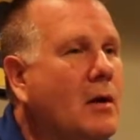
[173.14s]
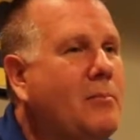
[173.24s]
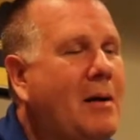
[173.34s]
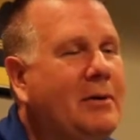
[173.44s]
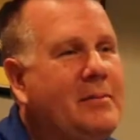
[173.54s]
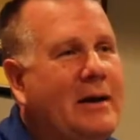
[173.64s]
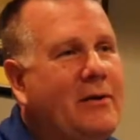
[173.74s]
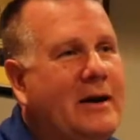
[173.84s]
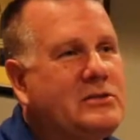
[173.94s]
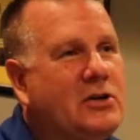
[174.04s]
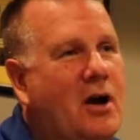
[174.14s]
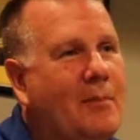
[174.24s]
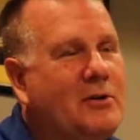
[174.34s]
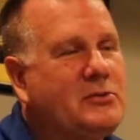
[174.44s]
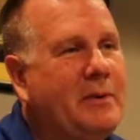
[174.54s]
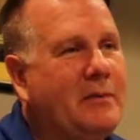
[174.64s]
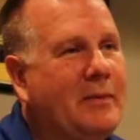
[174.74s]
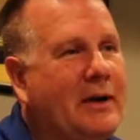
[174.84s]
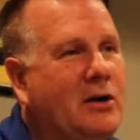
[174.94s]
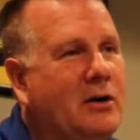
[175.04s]
Probably my greatest accomplishment in
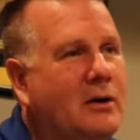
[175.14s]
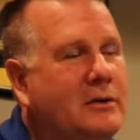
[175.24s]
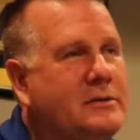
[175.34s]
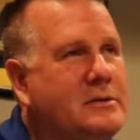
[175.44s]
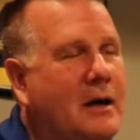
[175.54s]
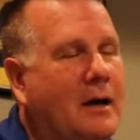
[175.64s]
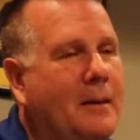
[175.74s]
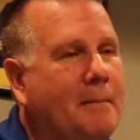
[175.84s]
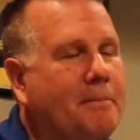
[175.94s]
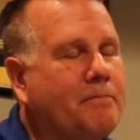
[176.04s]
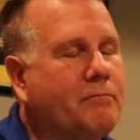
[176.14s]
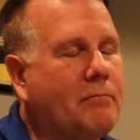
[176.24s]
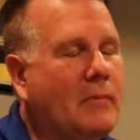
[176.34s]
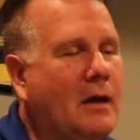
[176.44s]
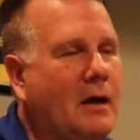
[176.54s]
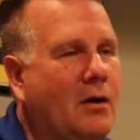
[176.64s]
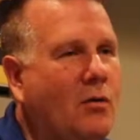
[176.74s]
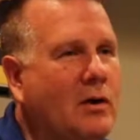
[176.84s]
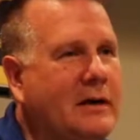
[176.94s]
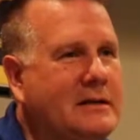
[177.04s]
my current
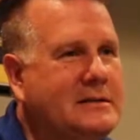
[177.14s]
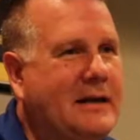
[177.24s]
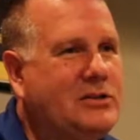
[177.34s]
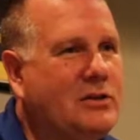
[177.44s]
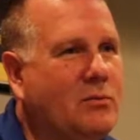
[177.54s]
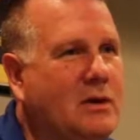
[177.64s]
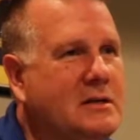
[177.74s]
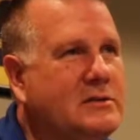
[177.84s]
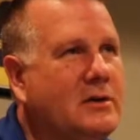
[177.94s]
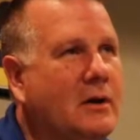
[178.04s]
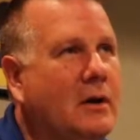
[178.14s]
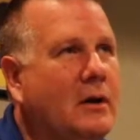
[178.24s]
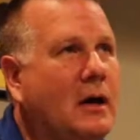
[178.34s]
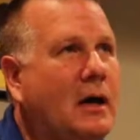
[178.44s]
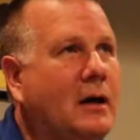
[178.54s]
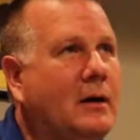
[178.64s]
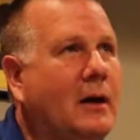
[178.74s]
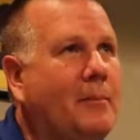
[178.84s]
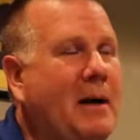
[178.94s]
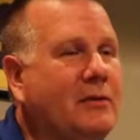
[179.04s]
organization was
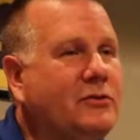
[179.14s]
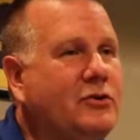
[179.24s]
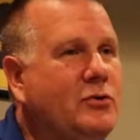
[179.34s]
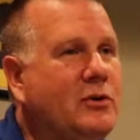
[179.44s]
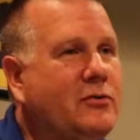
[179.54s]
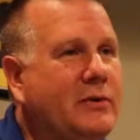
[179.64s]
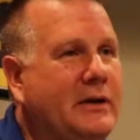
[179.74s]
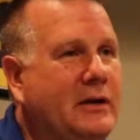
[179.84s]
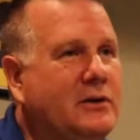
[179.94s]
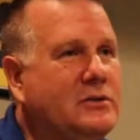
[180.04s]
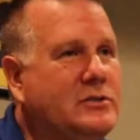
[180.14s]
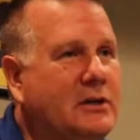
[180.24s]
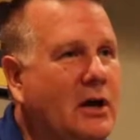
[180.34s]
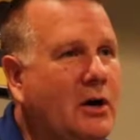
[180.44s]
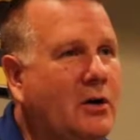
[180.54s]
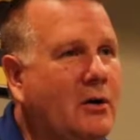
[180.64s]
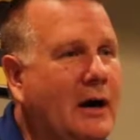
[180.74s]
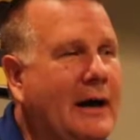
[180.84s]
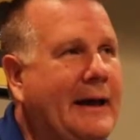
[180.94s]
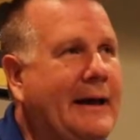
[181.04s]
about 2 or 3 years
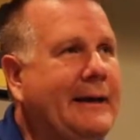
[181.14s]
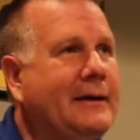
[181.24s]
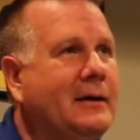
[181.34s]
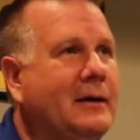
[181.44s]
ago. I